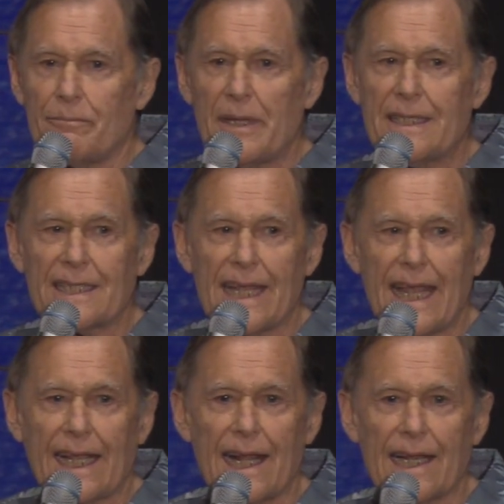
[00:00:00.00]
beats the
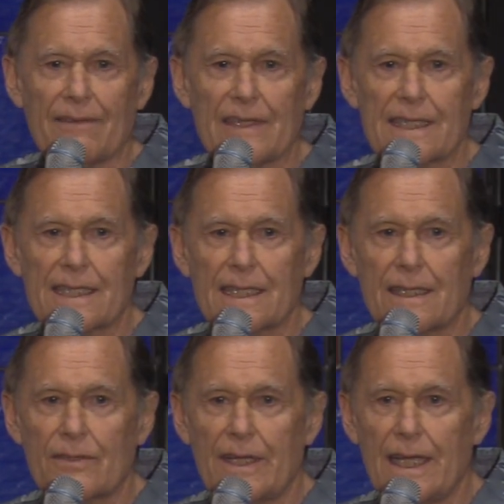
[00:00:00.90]
heck out of us,
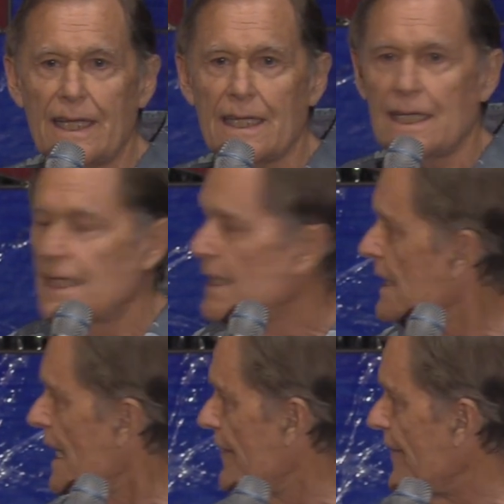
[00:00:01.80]
okay?
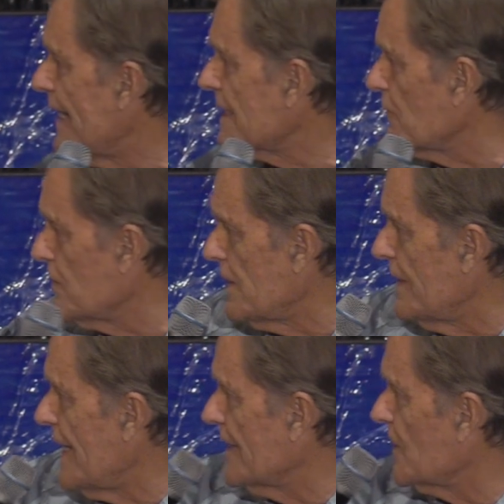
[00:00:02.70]
And that's, a,
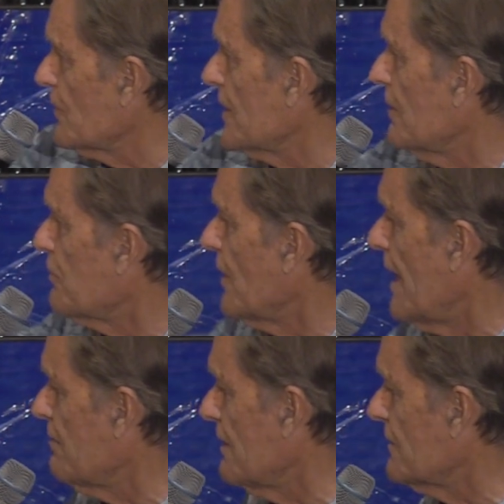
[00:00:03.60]
and that's a real
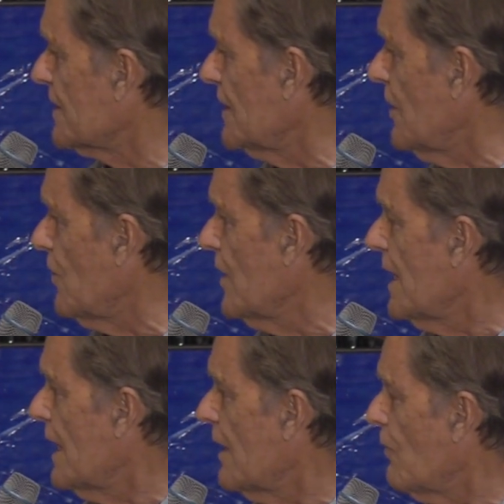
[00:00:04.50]
problem. So,
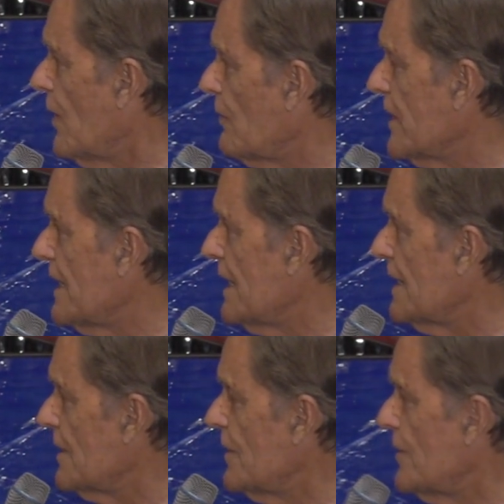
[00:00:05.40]
what we
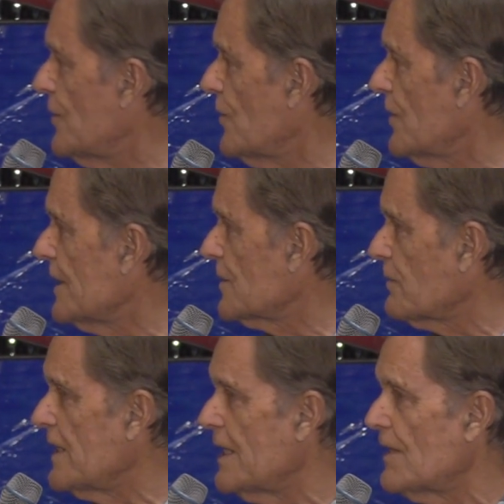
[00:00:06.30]
need to do is
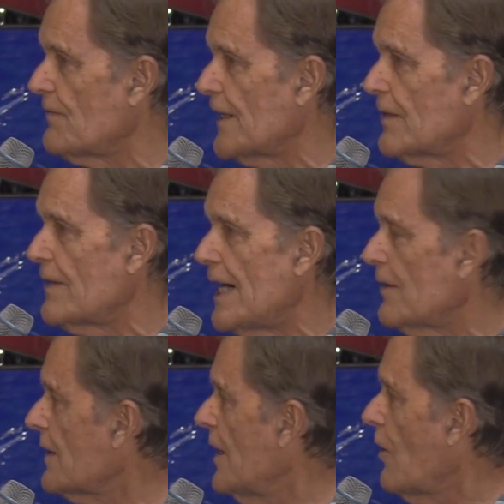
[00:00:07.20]
we need to figure
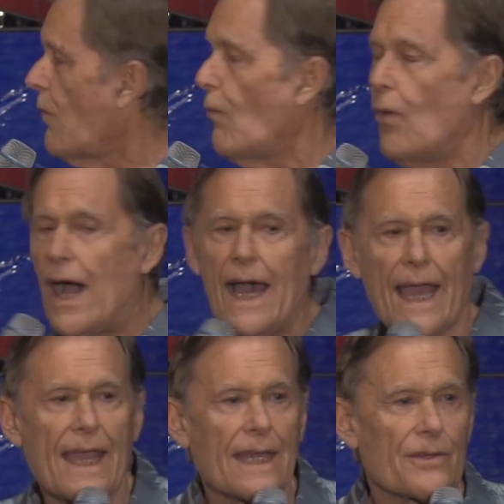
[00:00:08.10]
out
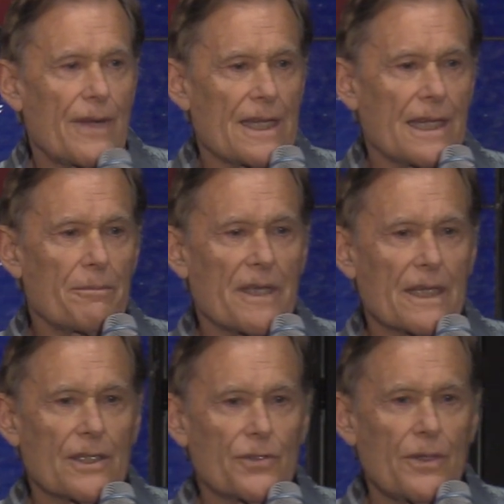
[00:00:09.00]
why do I need to be
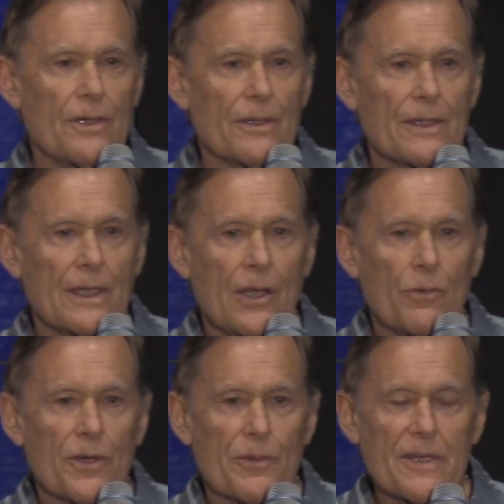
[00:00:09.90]
in control?
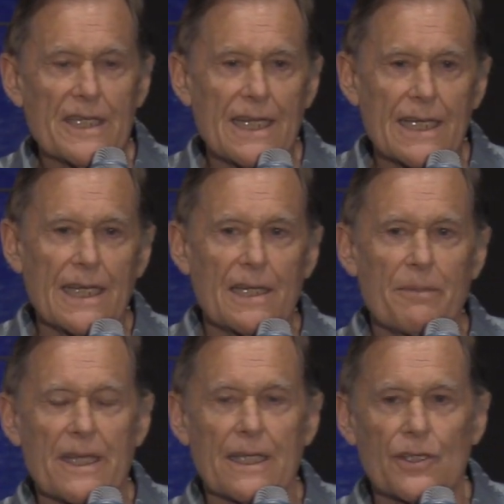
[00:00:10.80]
Well, the reason I need to
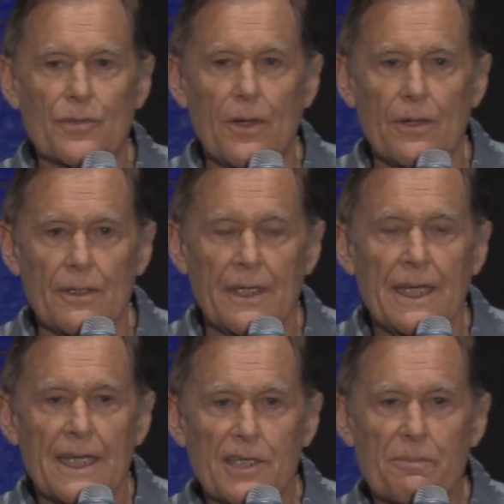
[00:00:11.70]
be in control
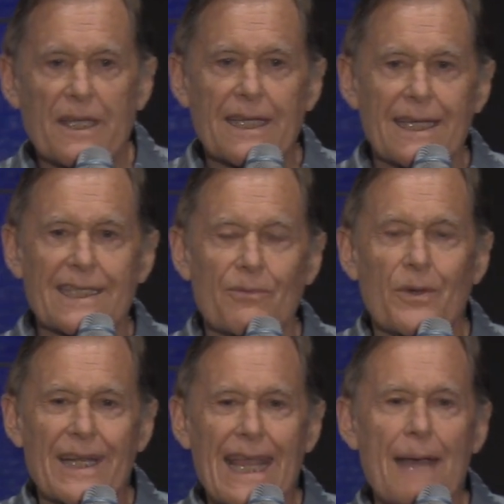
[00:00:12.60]
is because of
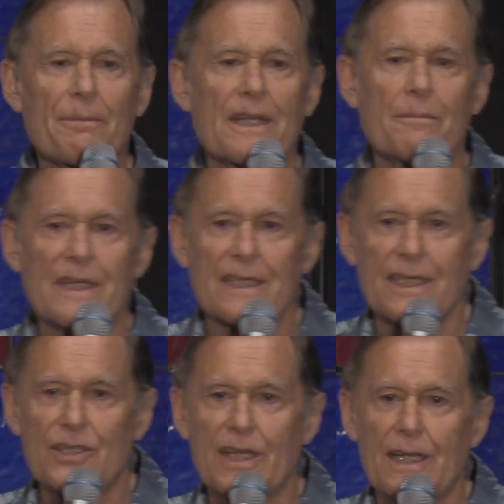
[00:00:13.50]
what happened to me as
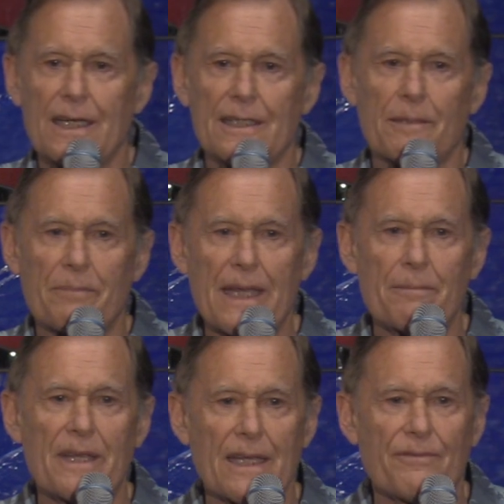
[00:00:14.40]
a child, a uh,
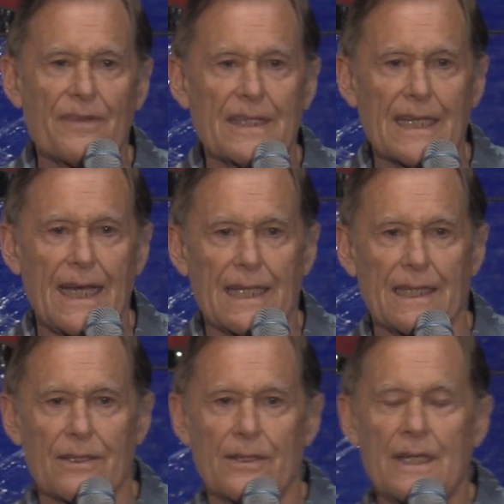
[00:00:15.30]
baby, infant,
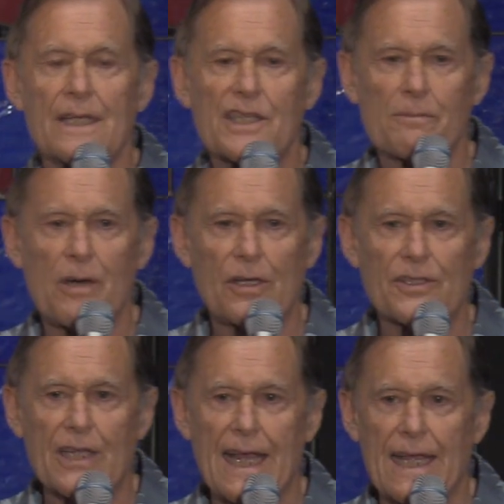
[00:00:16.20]
toddler, small
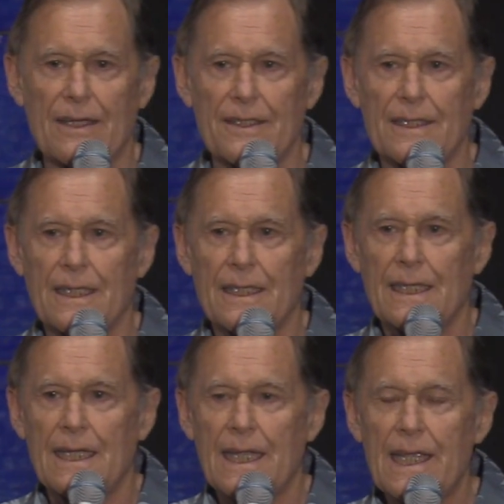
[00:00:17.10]
child.
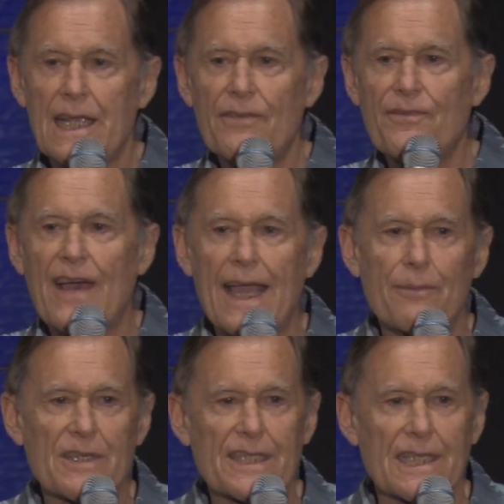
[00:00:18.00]
If I
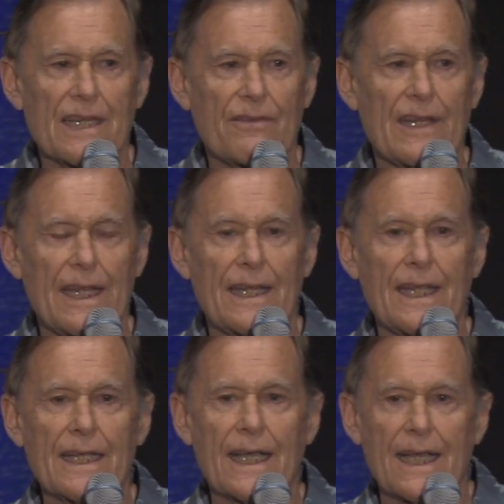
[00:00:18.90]
received
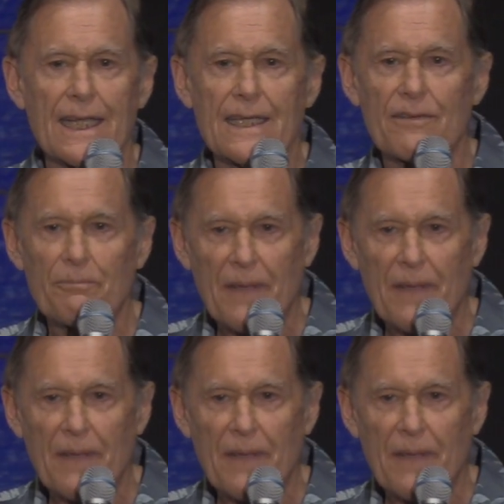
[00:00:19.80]
any kind of